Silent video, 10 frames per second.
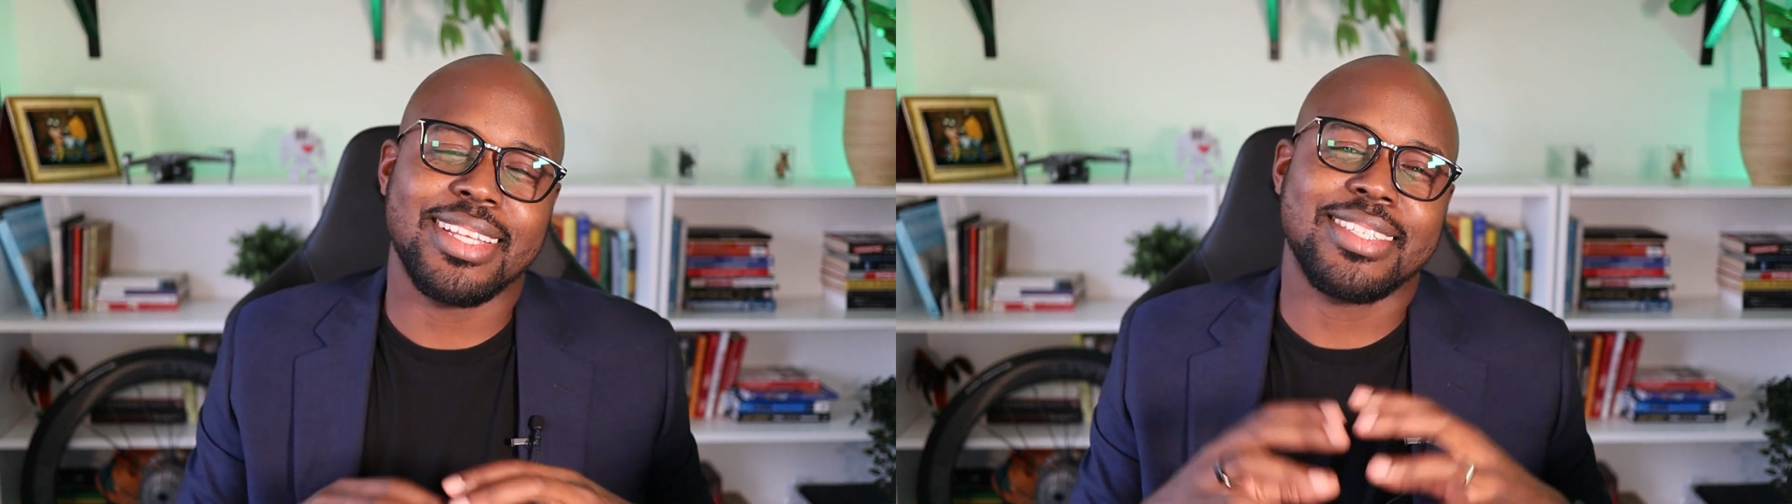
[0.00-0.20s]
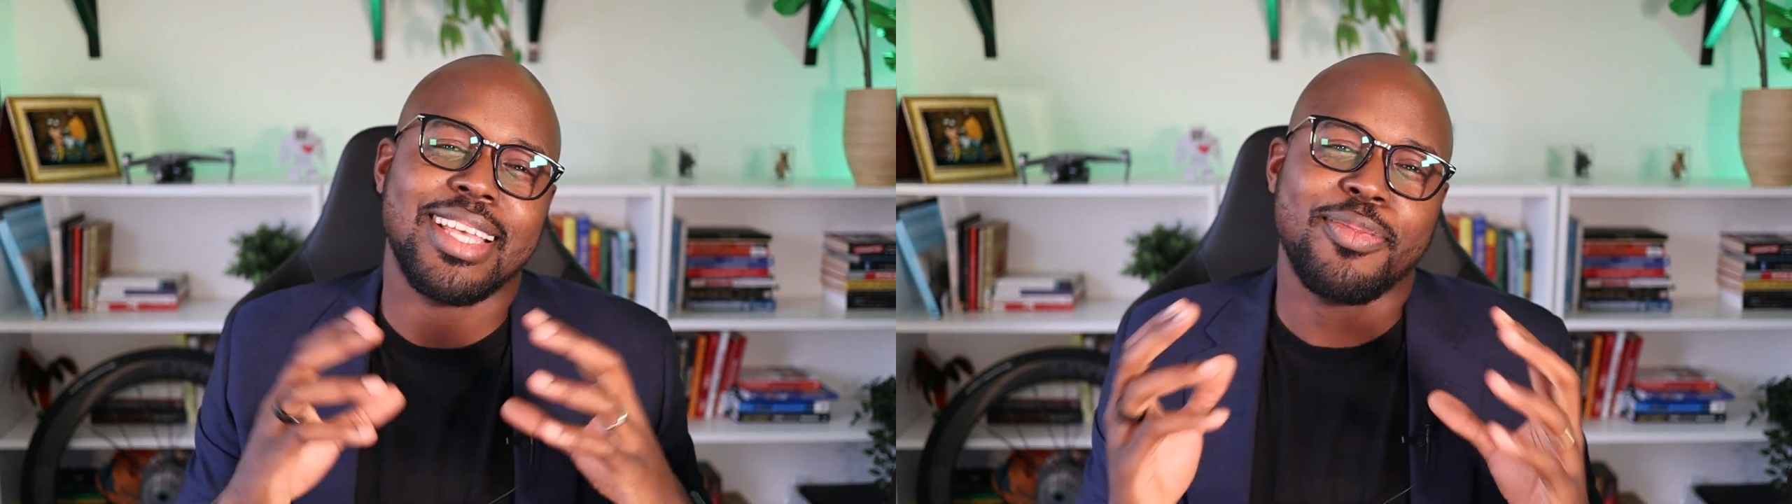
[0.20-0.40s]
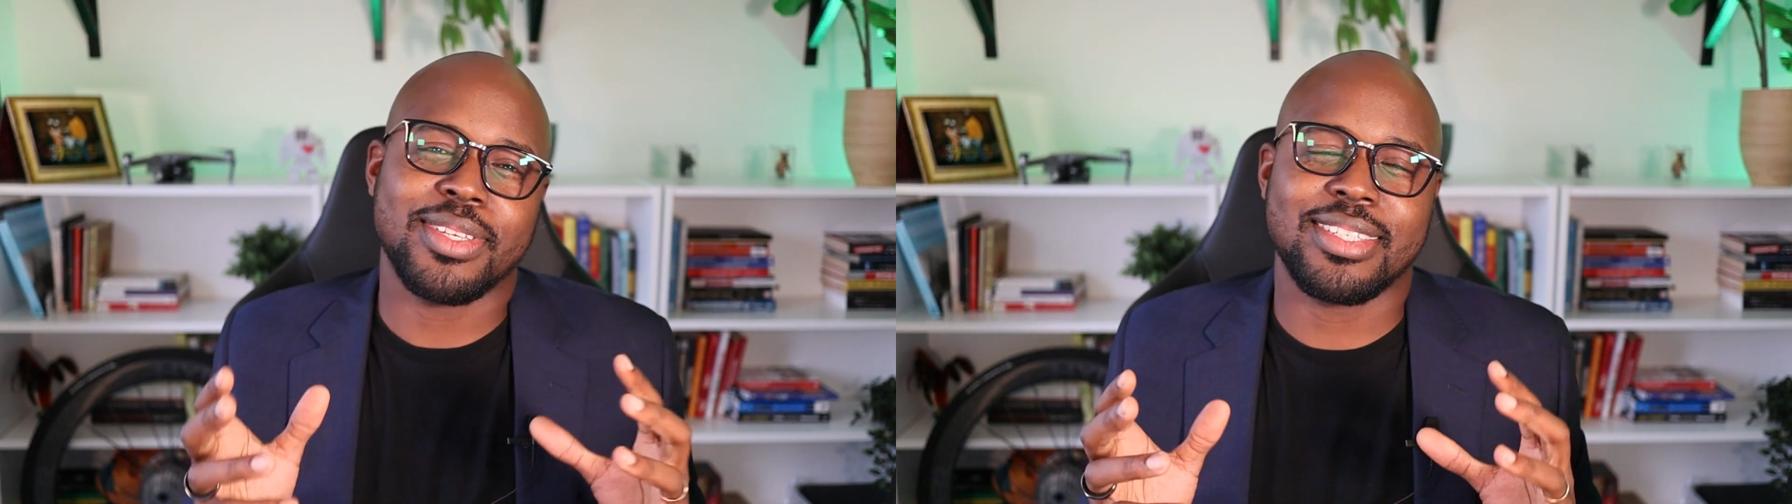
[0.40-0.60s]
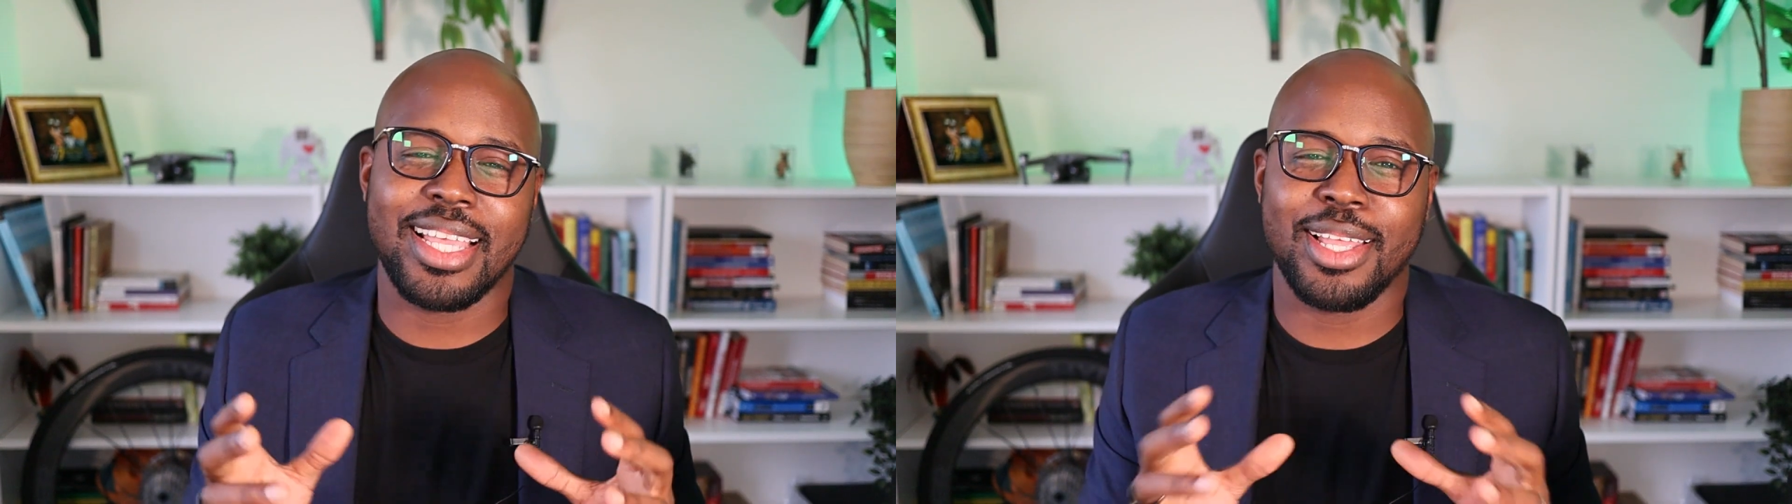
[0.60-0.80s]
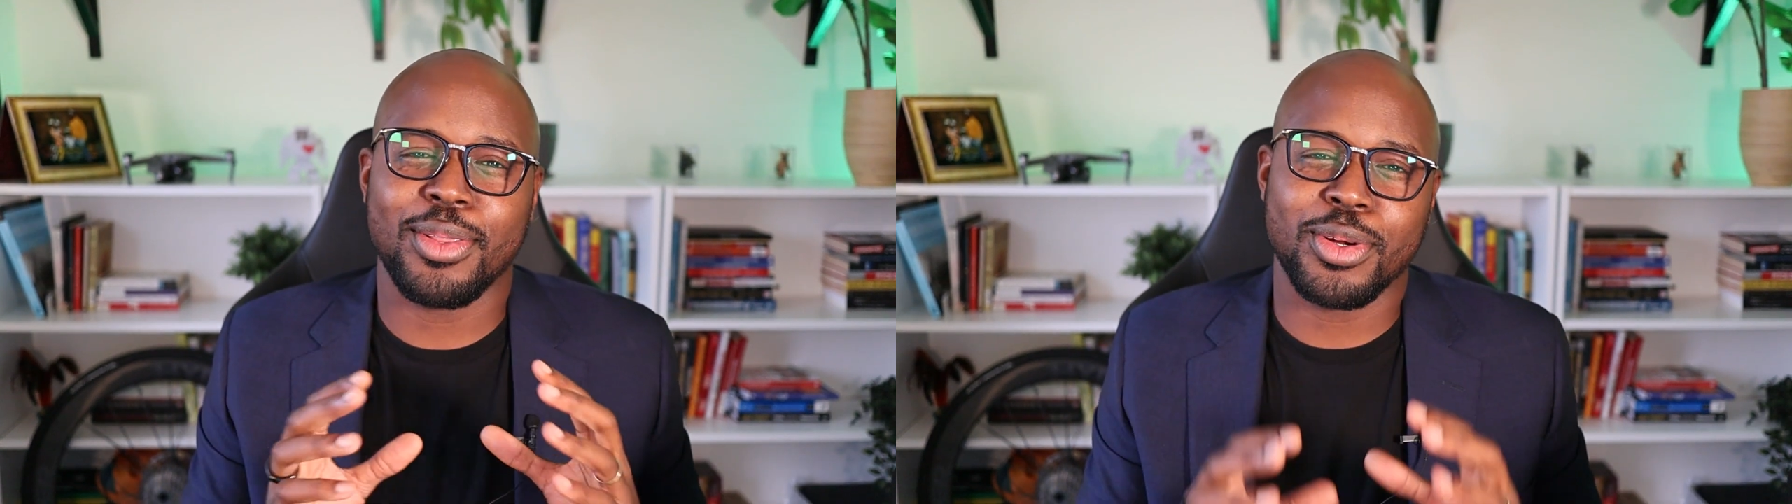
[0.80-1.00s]
it's safe to
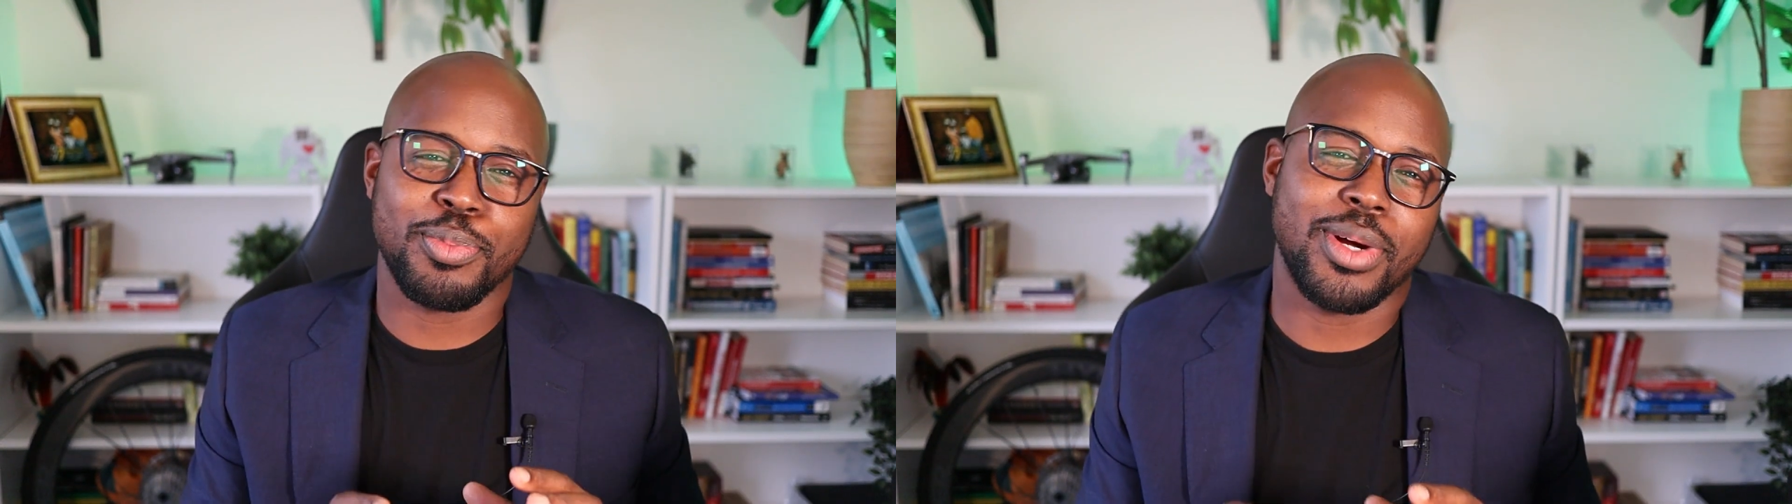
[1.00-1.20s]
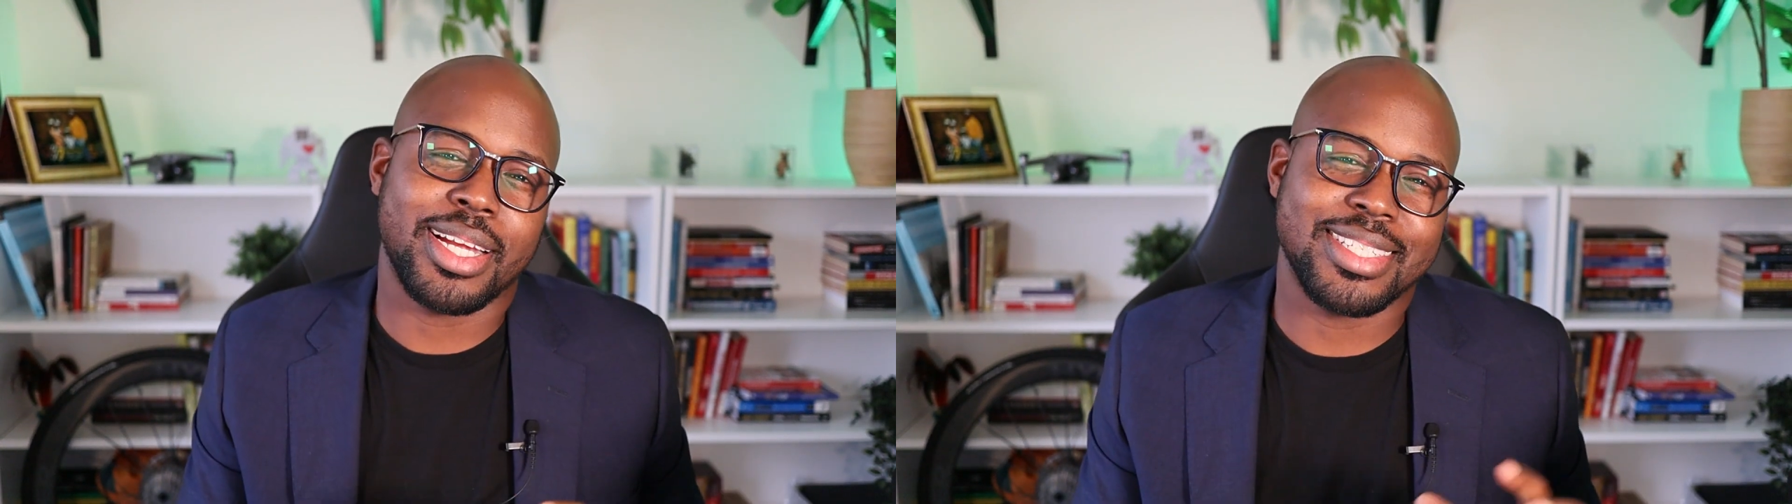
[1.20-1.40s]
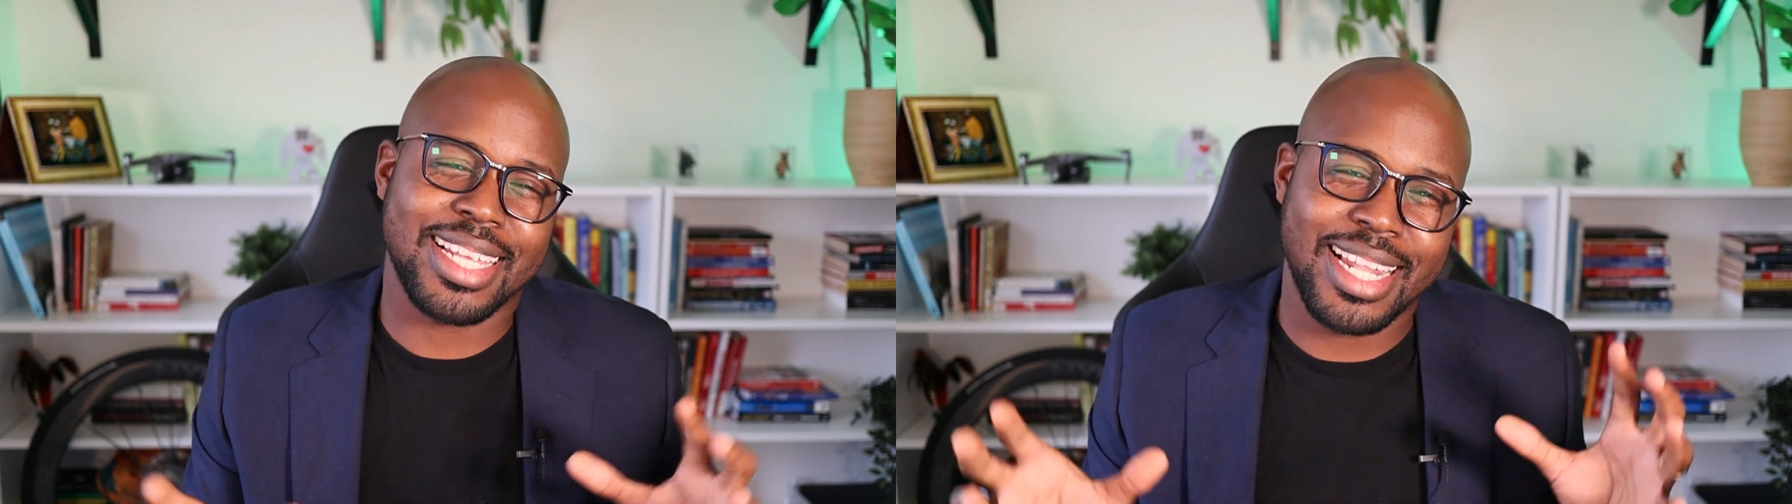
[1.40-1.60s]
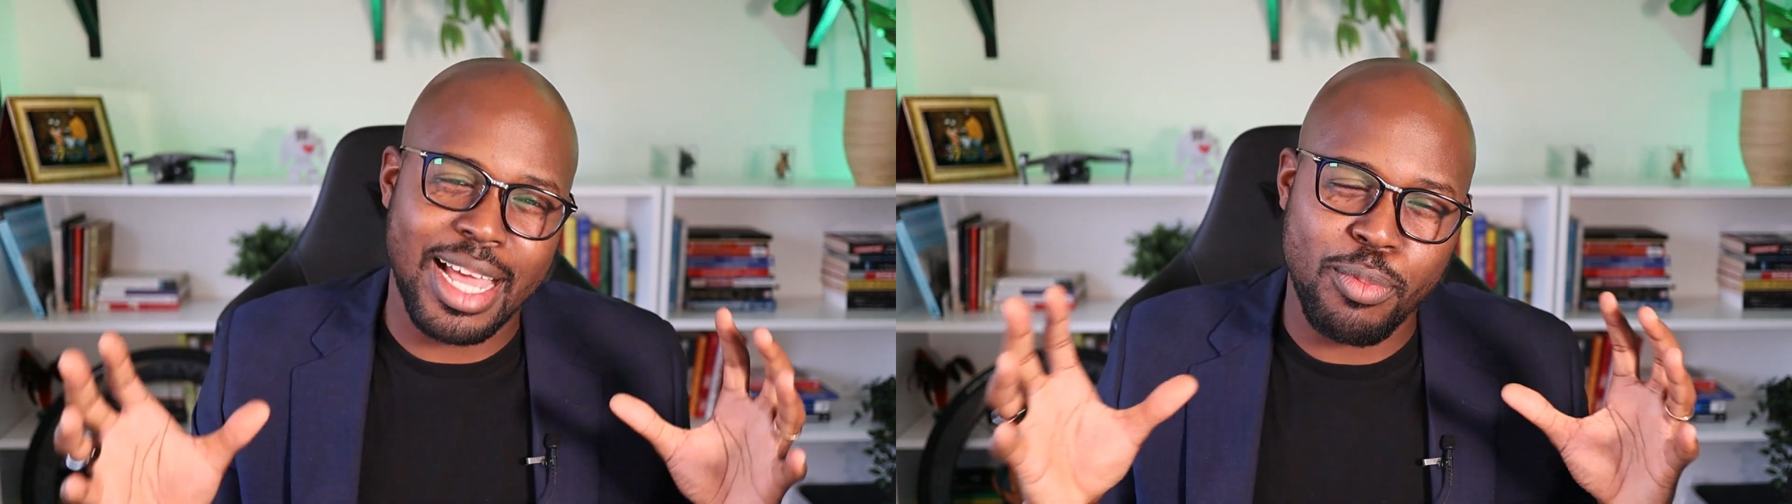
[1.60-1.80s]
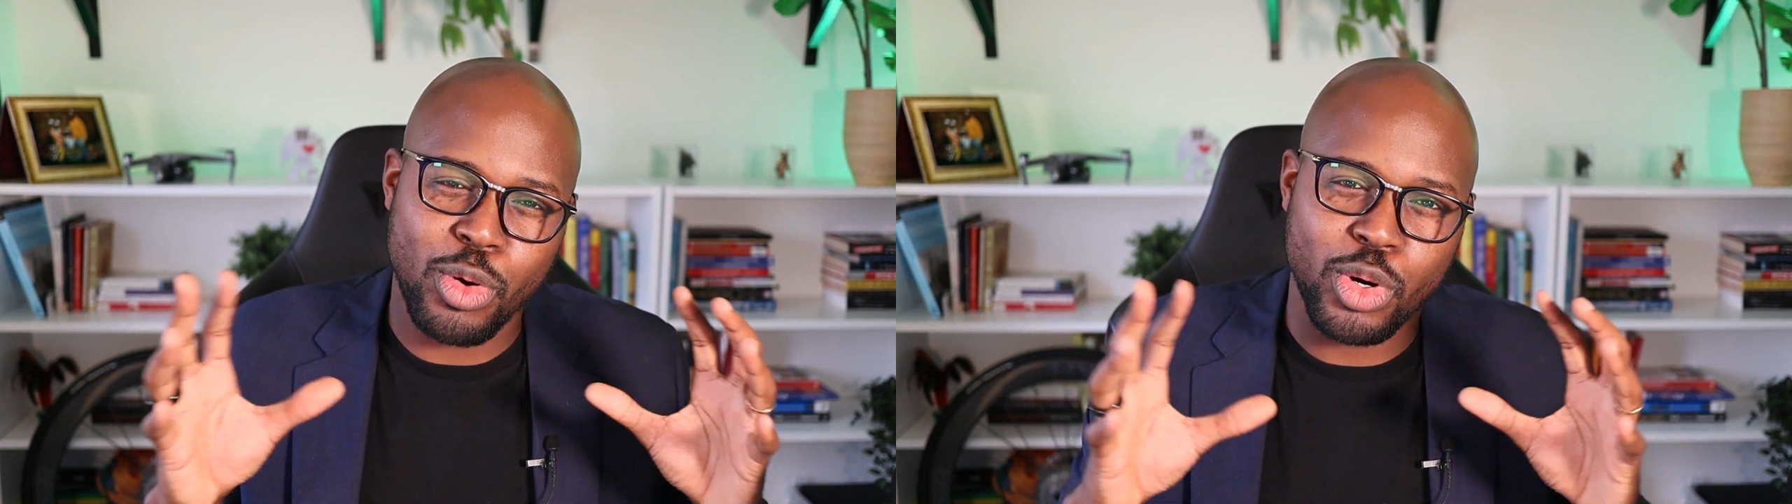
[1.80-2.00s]
say that Lorne Park is a
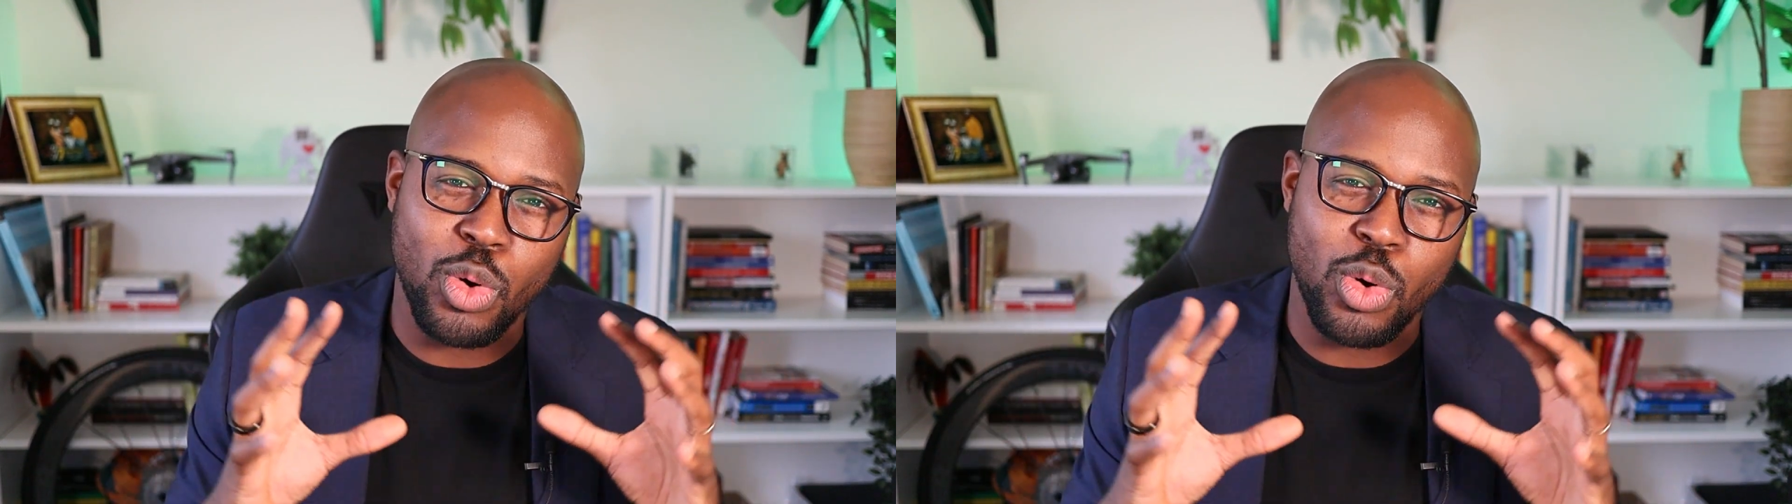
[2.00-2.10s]
lot more